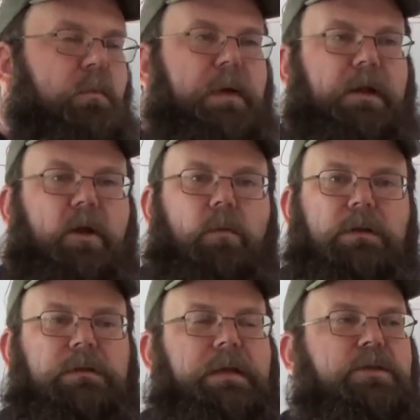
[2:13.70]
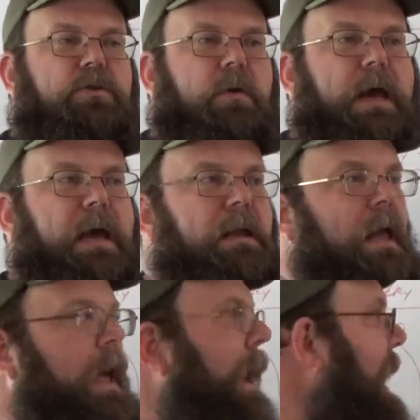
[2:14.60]
depending on what teacher you had.
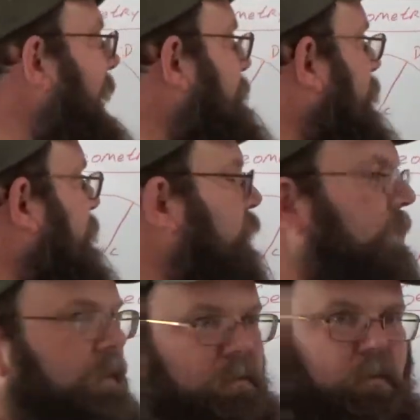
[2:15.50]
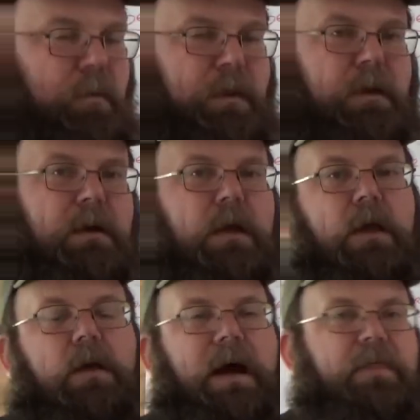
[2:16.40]
I prefer this formula.
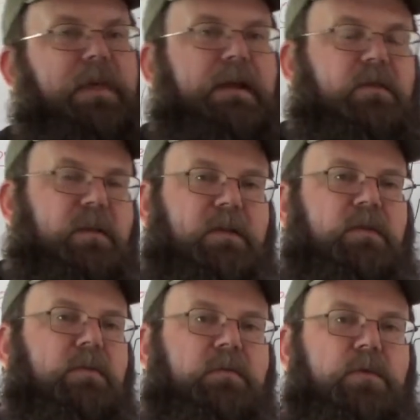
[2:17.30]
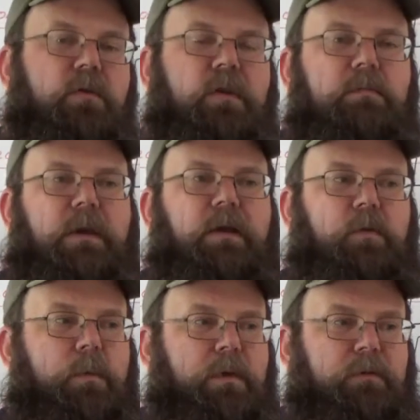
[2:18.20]
I think it's less confusing because
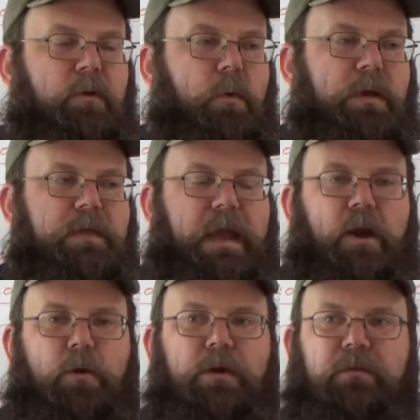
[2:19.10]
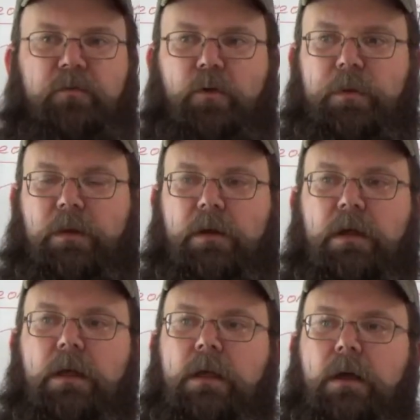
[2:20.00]
when we throw in the area formula,
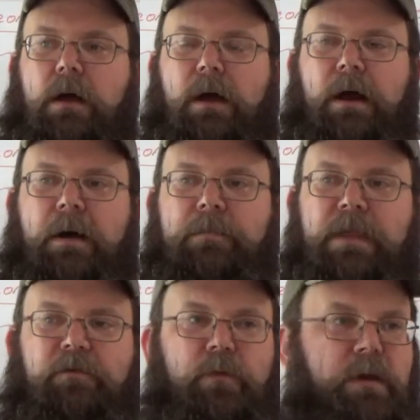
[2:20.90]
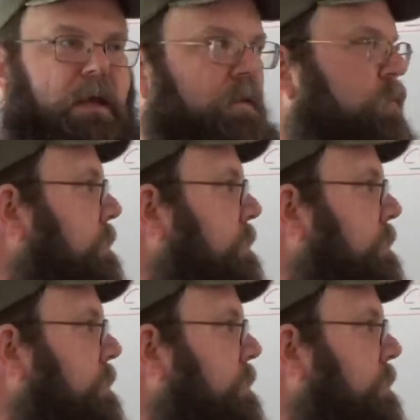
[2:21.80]
if we